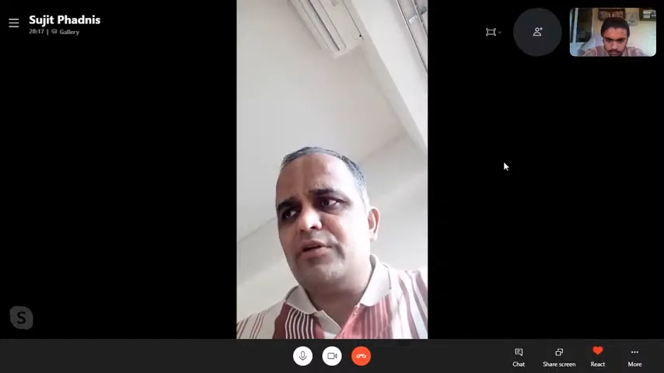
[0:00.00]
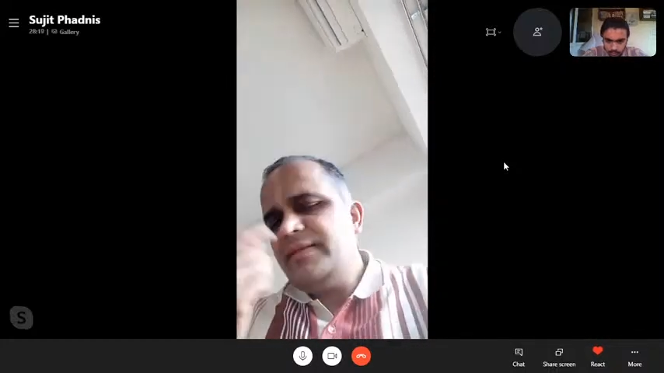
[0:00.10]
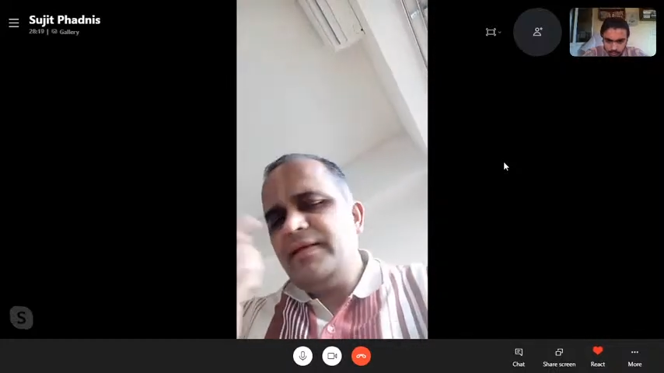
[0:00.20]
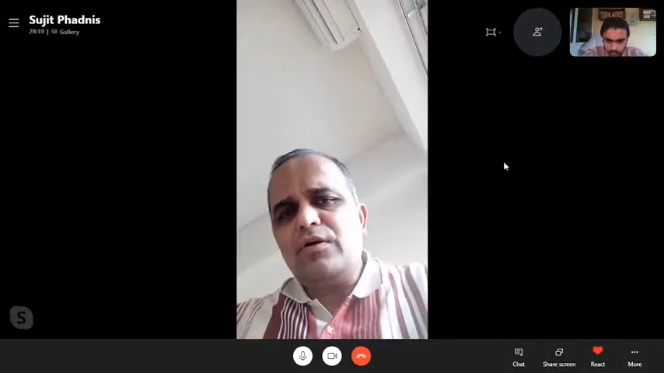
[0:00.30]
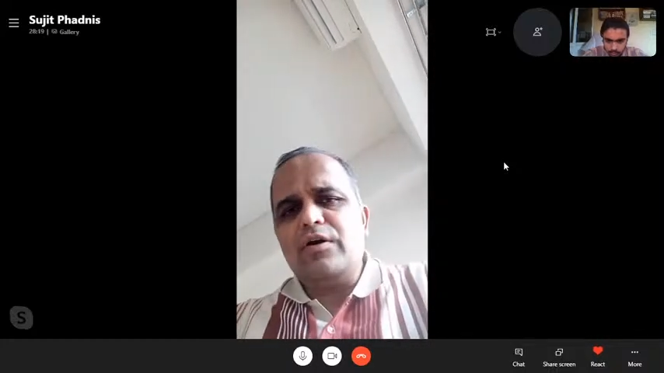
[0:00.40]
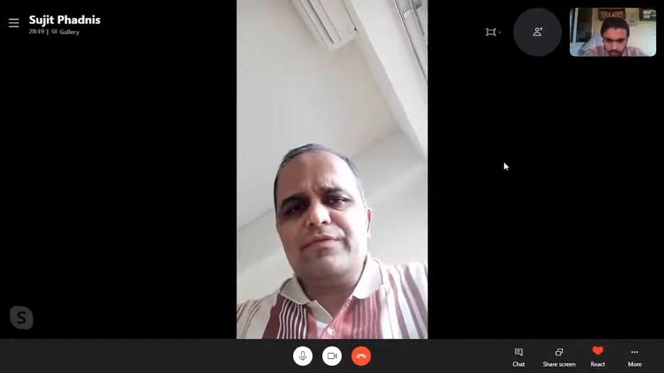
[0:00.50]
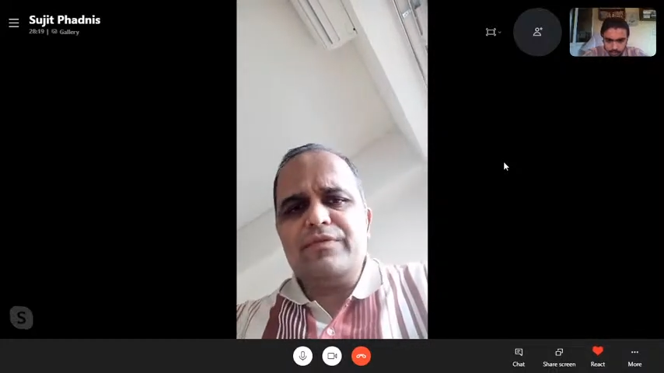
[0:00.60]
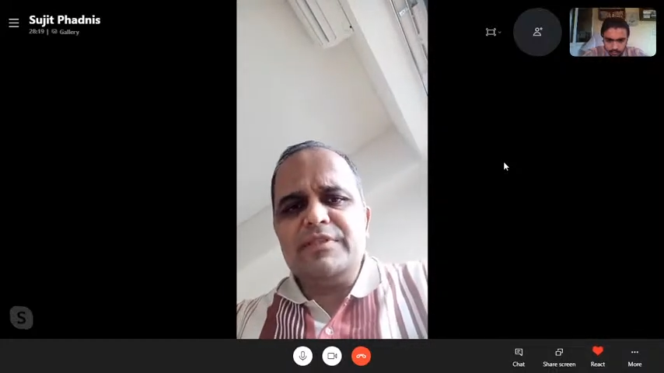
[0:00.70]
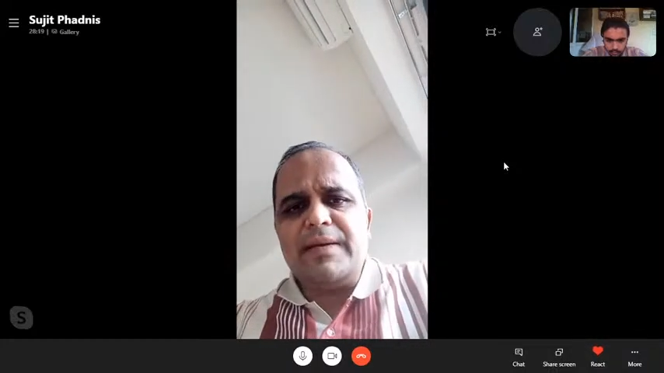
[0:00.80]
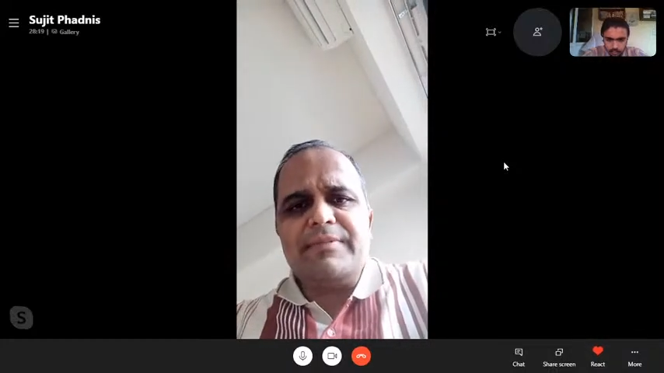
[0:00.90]
that a lot of
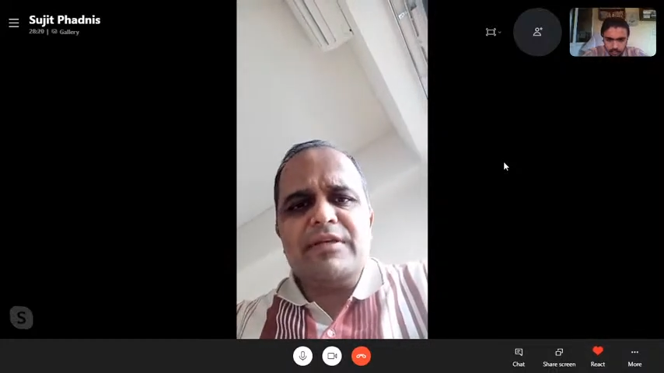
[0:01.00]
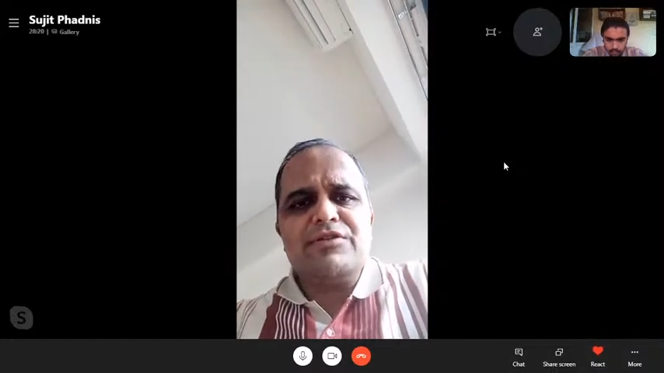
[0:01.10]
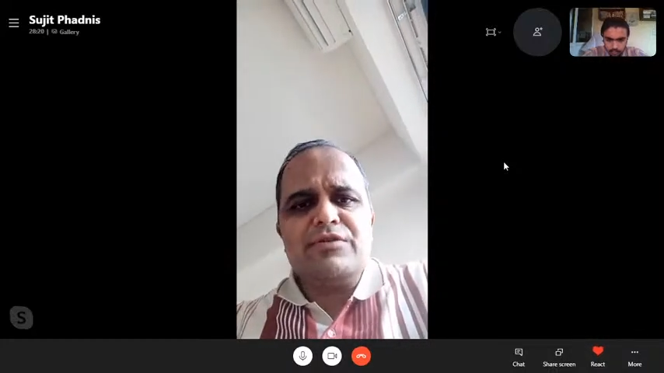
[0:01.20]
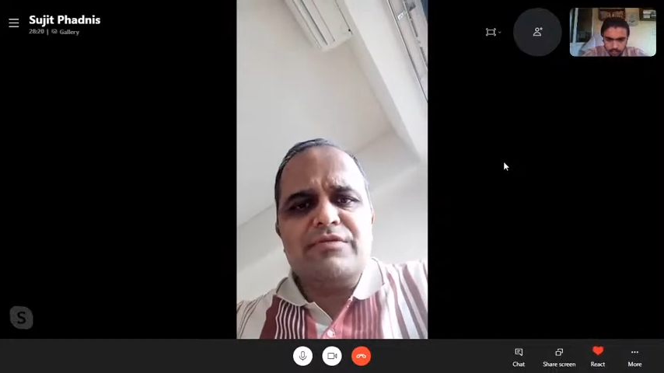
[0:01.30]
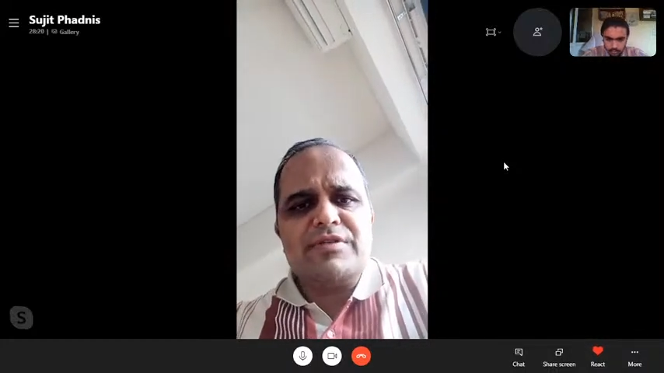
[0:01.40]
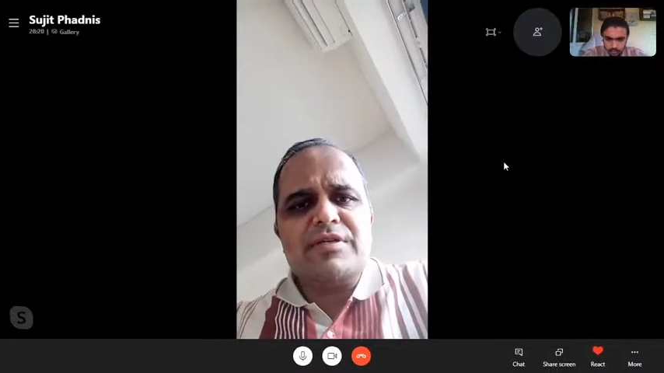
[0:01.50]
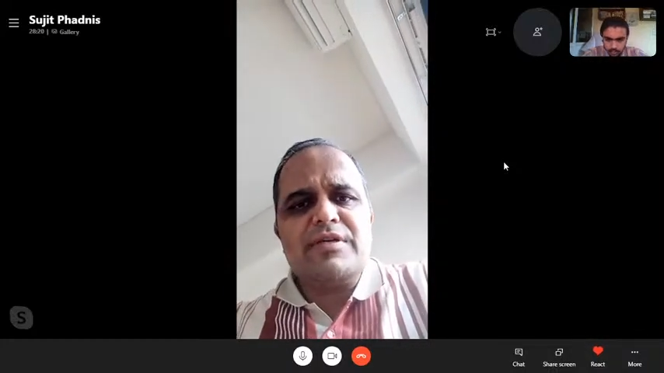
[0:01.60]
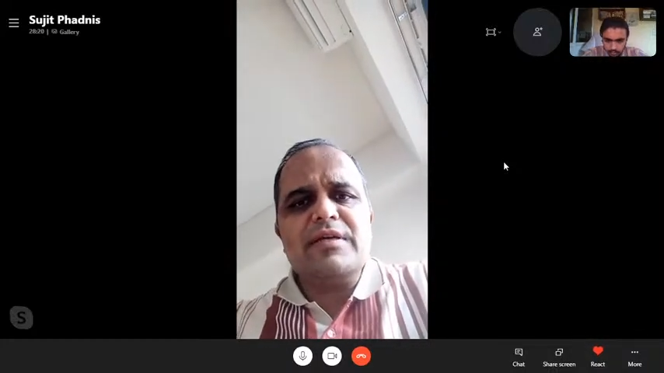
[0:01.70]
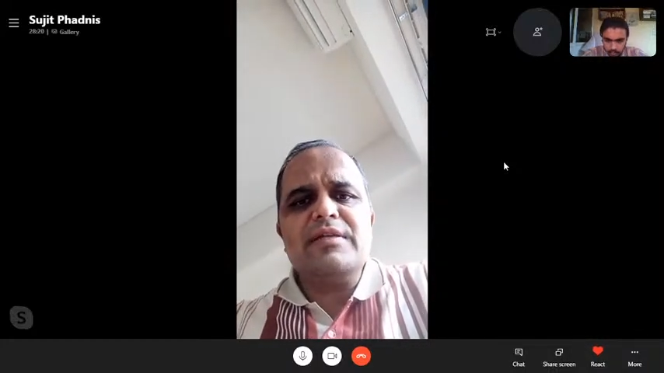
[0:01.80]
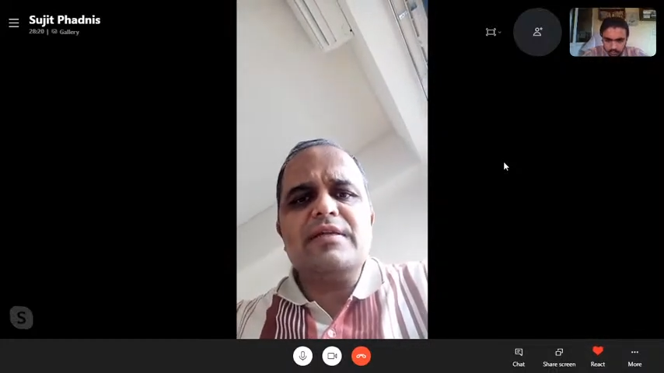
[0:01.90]
Japanese
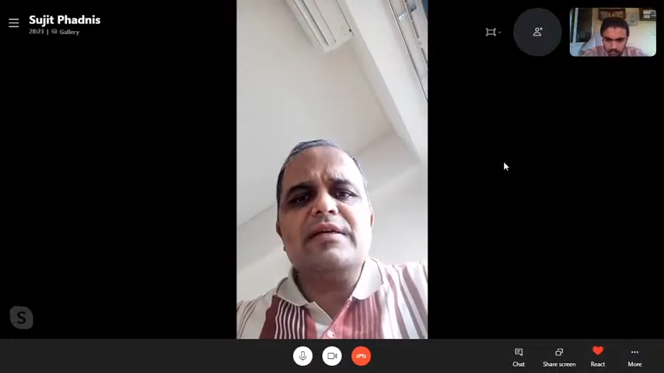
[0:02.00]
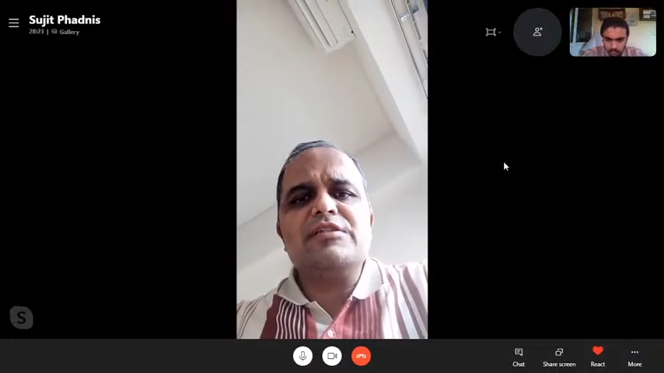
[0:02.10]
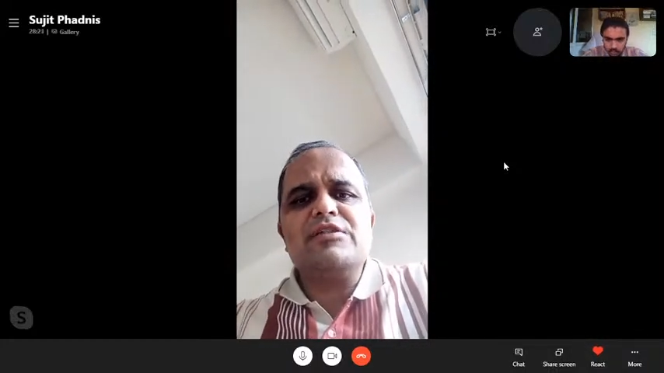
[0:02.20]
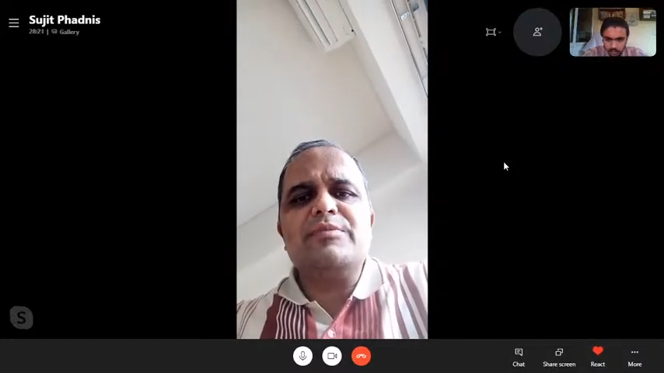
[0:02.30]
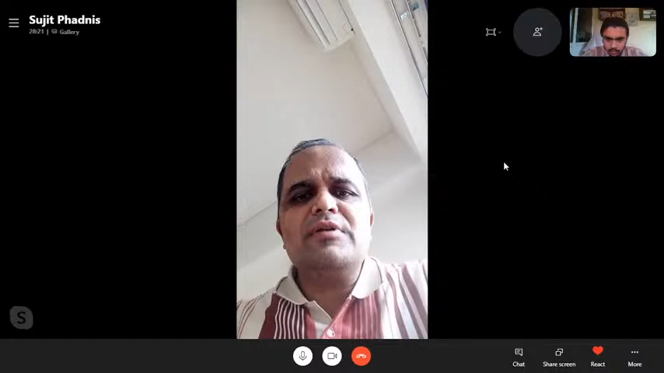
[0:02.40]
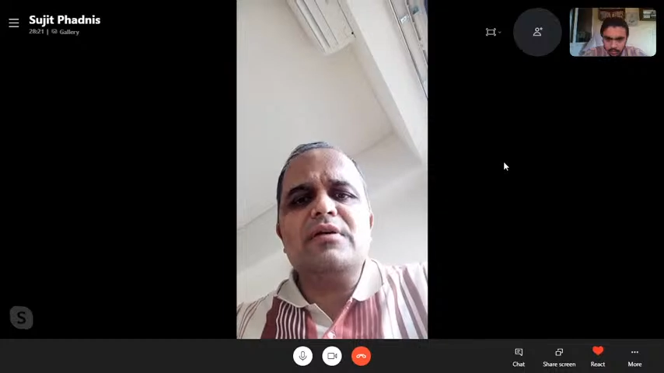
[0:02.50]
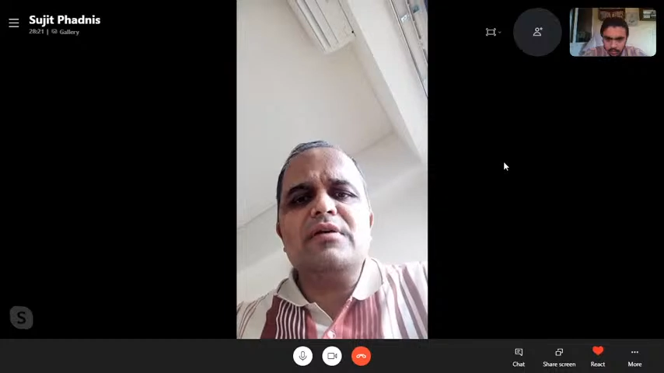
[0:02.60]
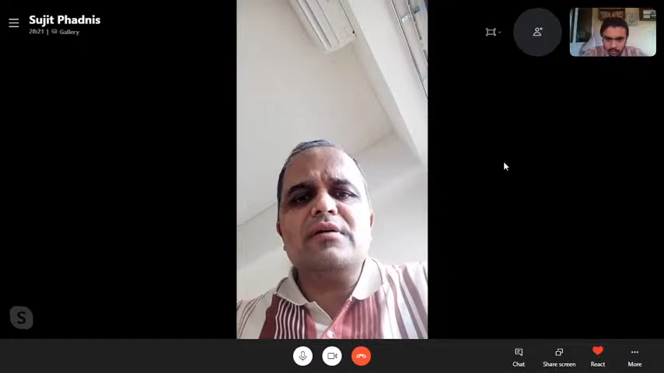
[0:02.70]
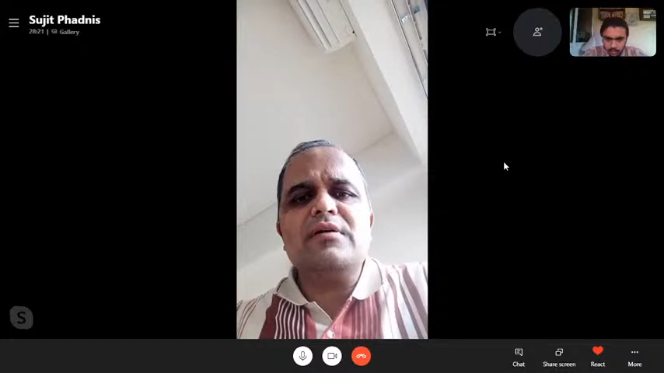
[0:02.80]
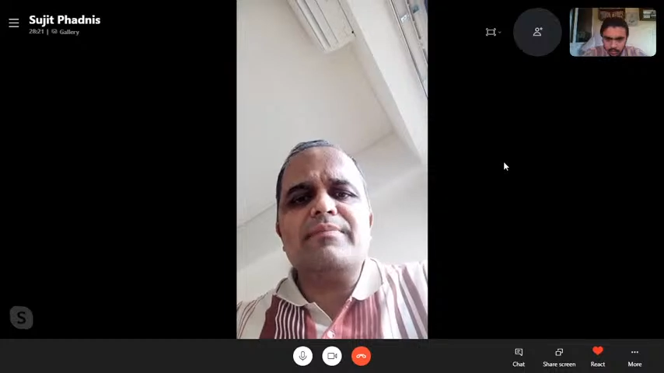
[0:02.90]
university they distribute
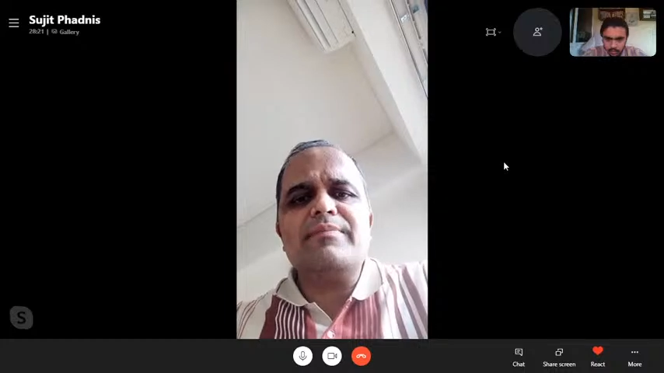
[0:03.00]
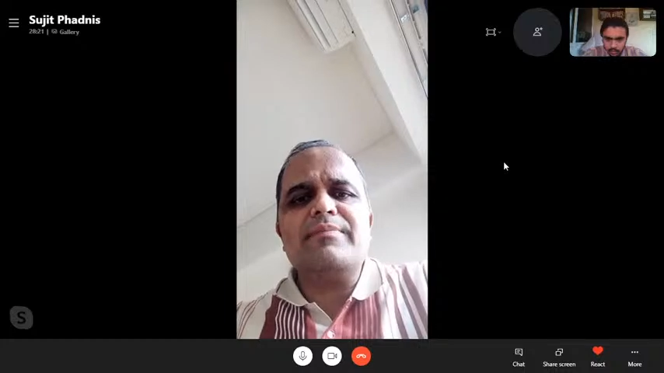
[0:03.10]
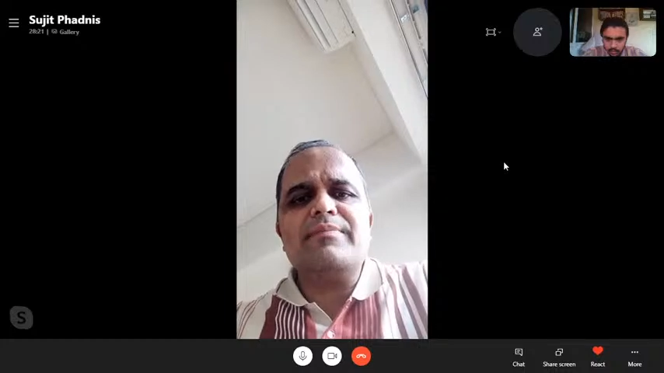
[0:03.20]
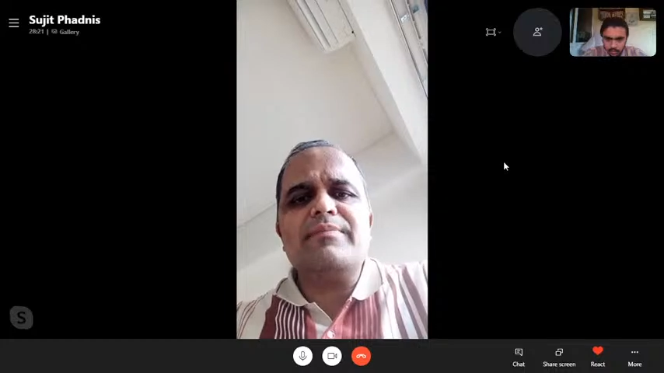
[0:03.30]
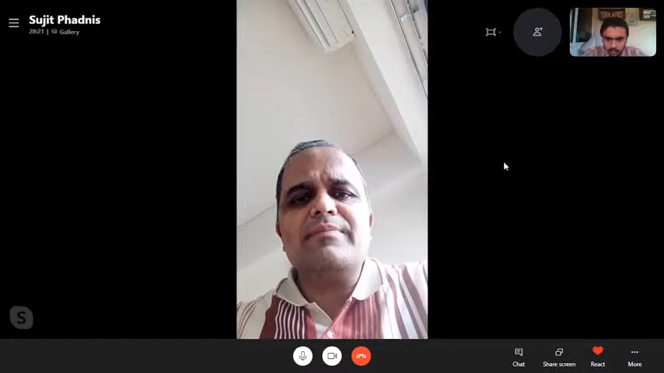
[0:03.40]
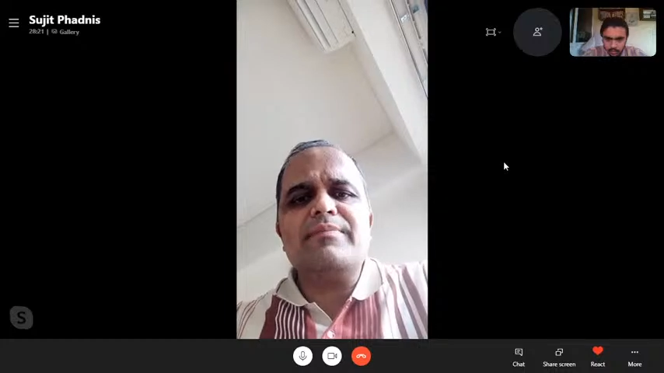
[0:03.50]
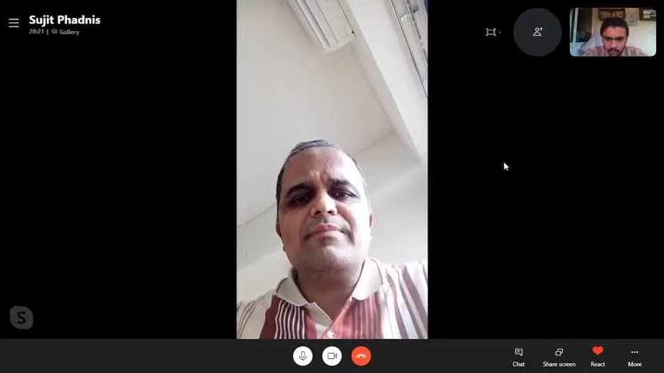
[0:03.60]
the pamphlet,